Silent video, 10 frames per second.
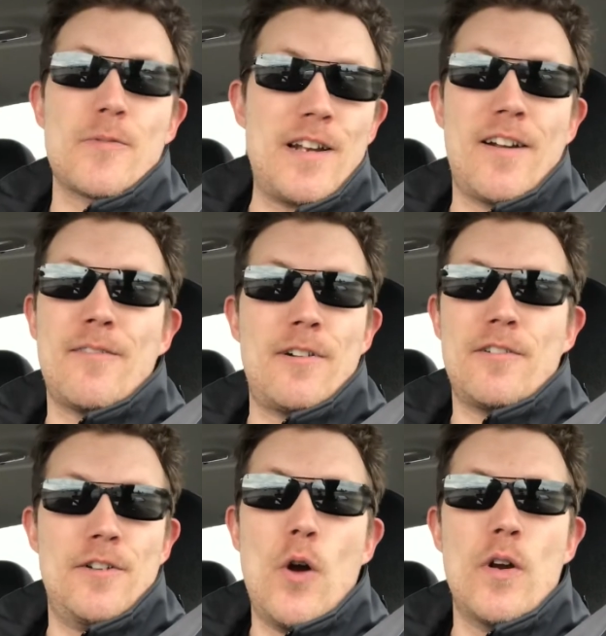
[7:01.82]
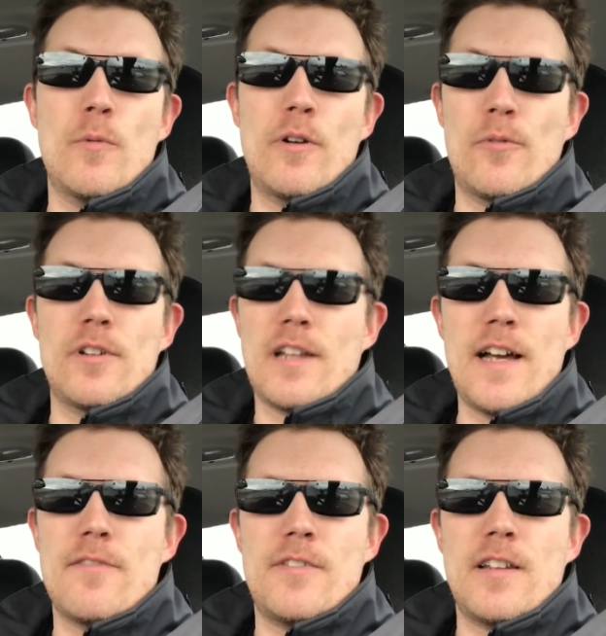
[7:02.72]
we don't know anyone in real
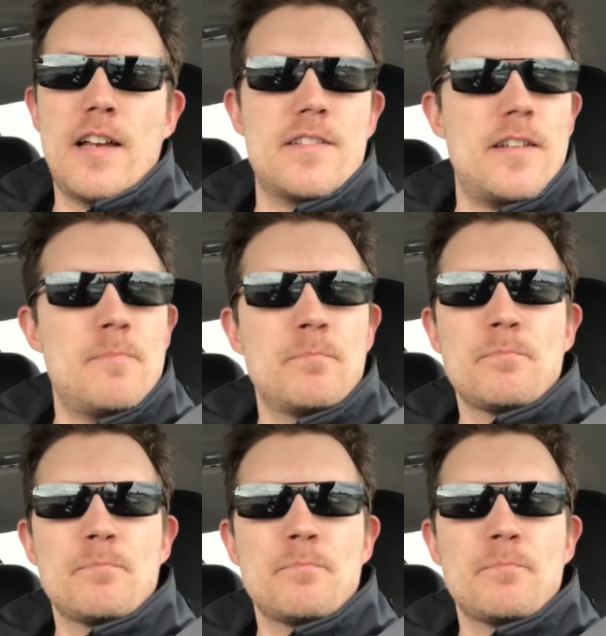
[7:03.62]
life that likes it.